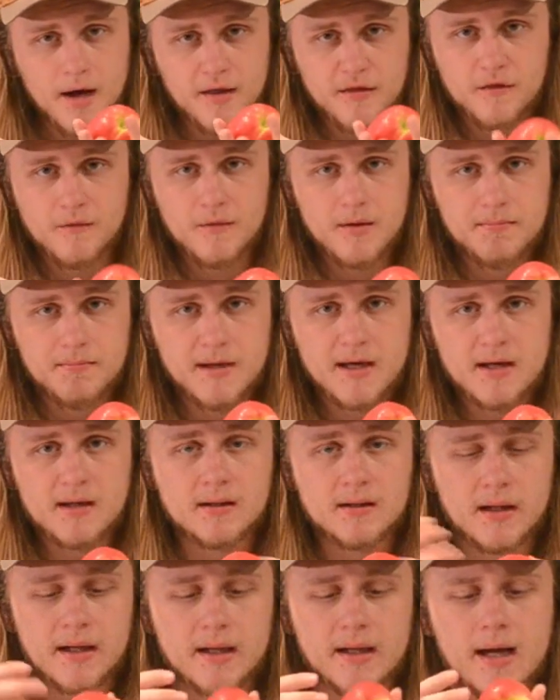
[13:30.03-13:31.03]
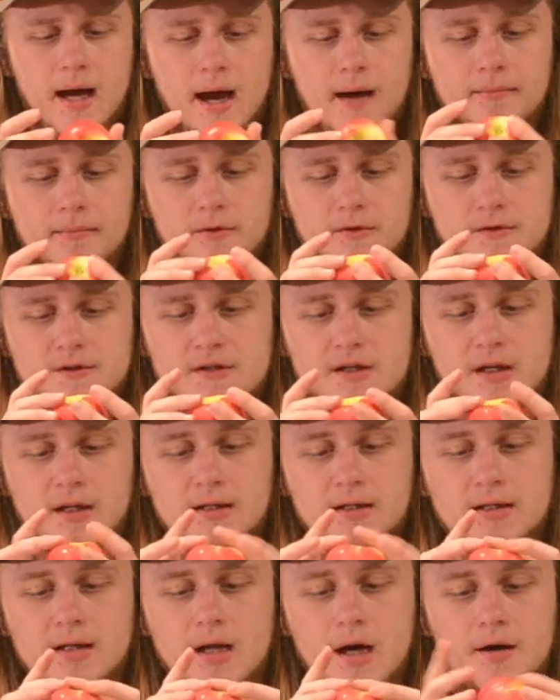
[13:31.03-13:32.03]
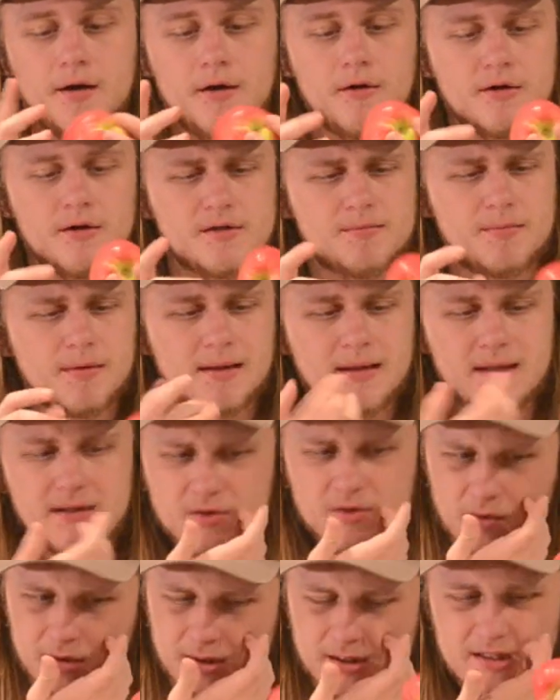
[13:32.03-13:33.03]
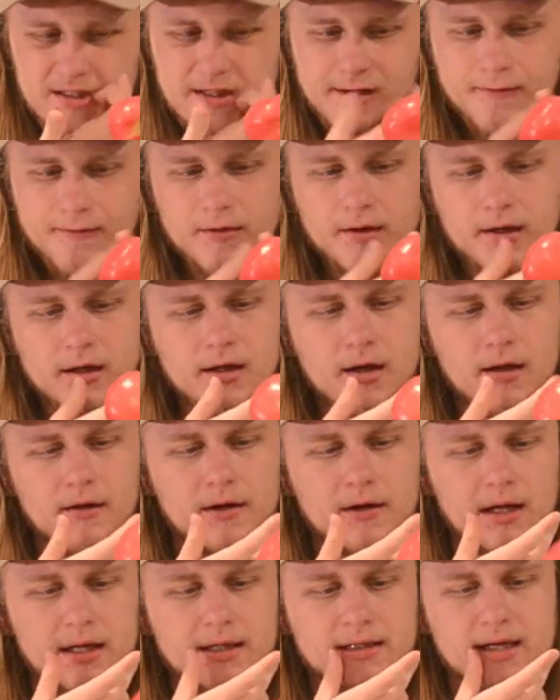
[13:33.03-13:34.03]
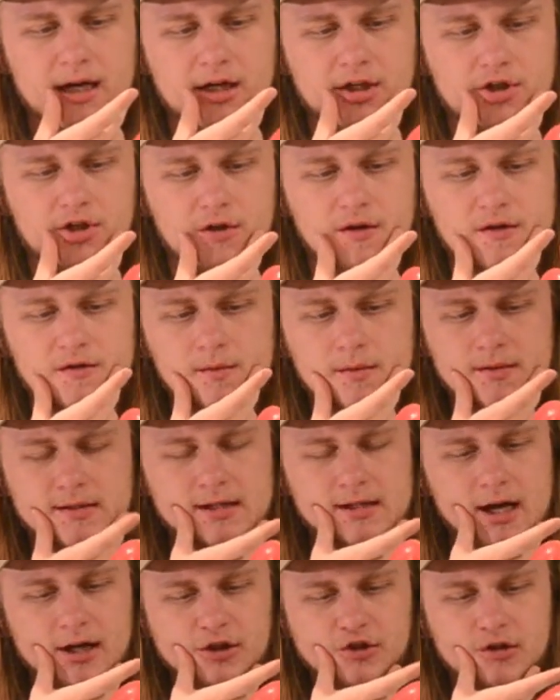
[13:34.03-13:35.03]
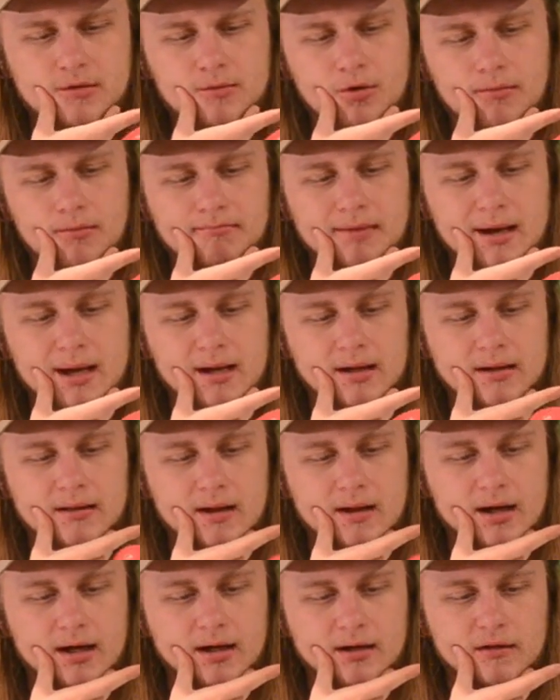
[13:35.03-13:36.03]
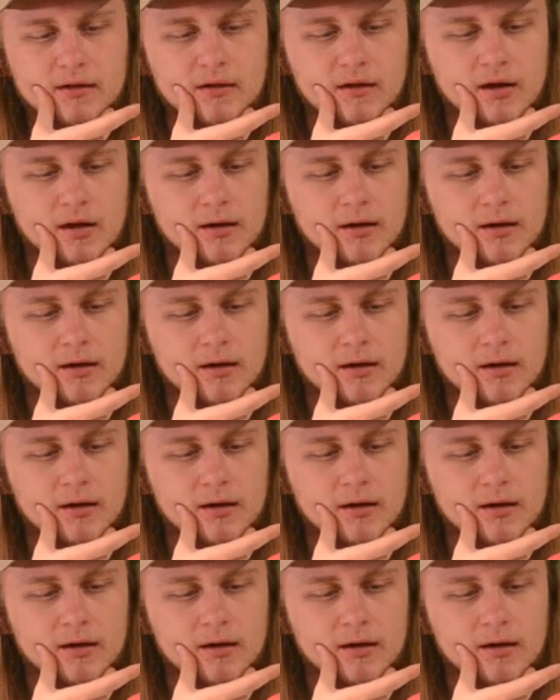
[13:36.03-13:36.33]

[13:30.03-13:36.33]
3 pink lady apples and did not notice, but this one is different in color and texture. This one is actually more pink than anything.